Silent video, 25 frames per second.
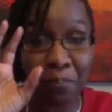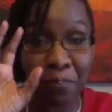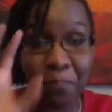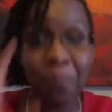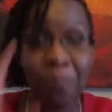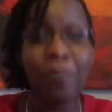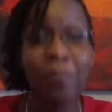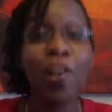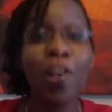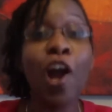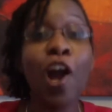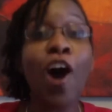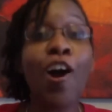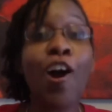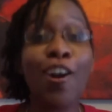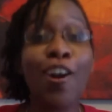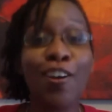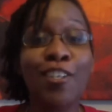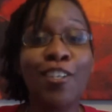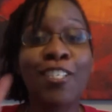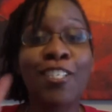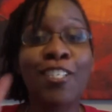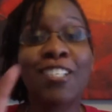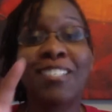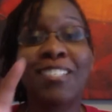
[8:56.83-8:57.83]

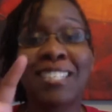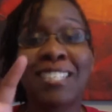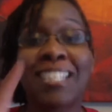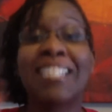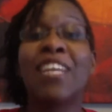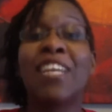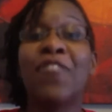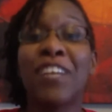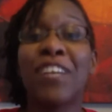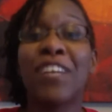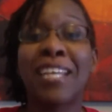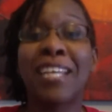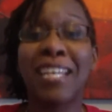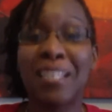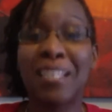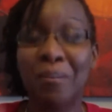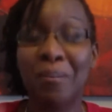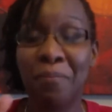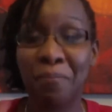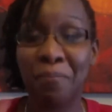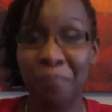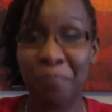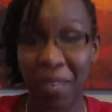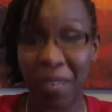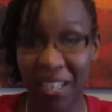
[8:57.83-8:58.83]
large,
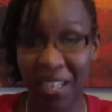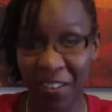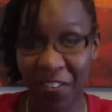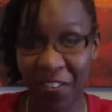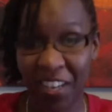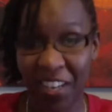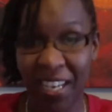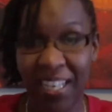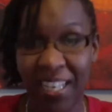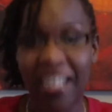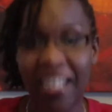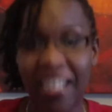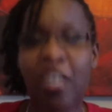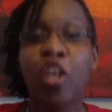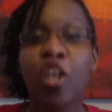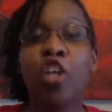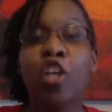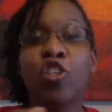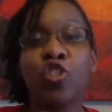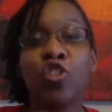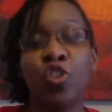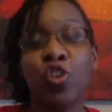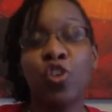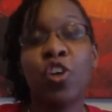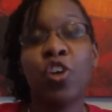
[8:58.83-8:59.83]
significant benefit
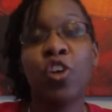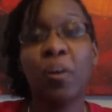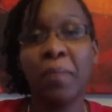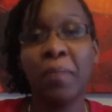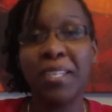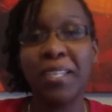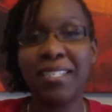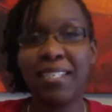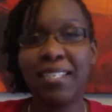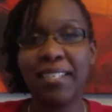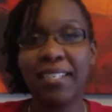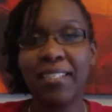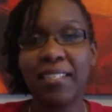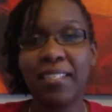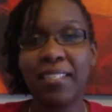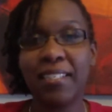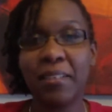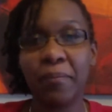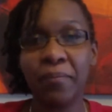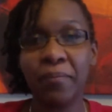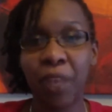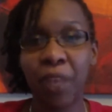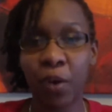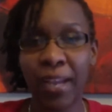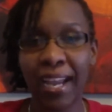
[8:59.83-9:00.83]
to your business,
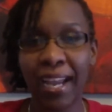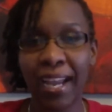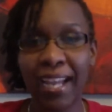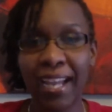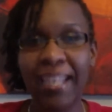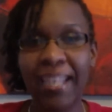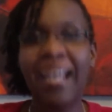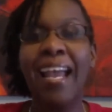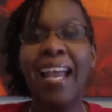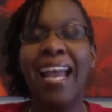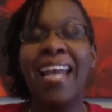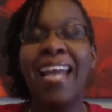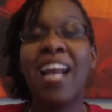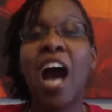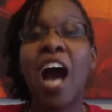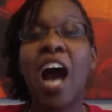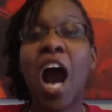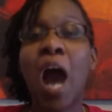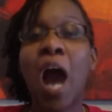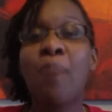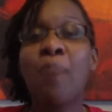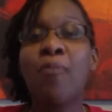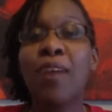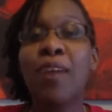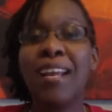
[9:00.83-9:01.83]
okay? And
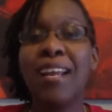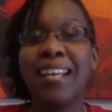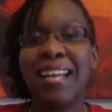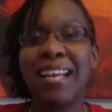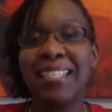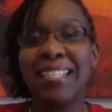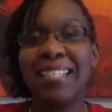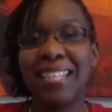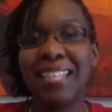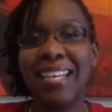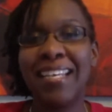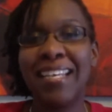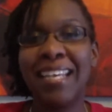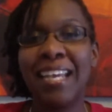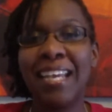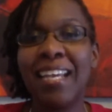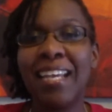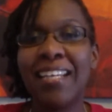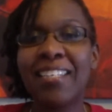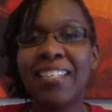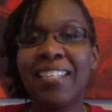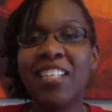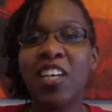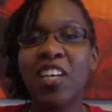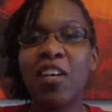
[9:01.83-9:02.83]
operating as a
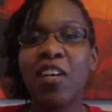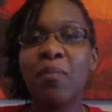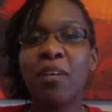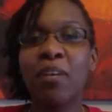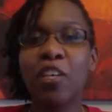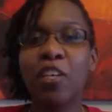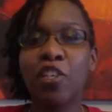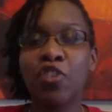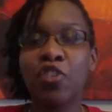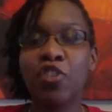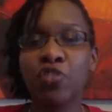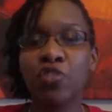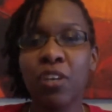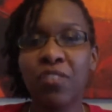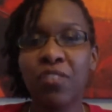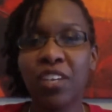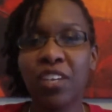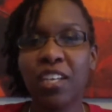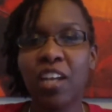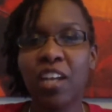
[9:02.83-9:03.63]
kingdom-driven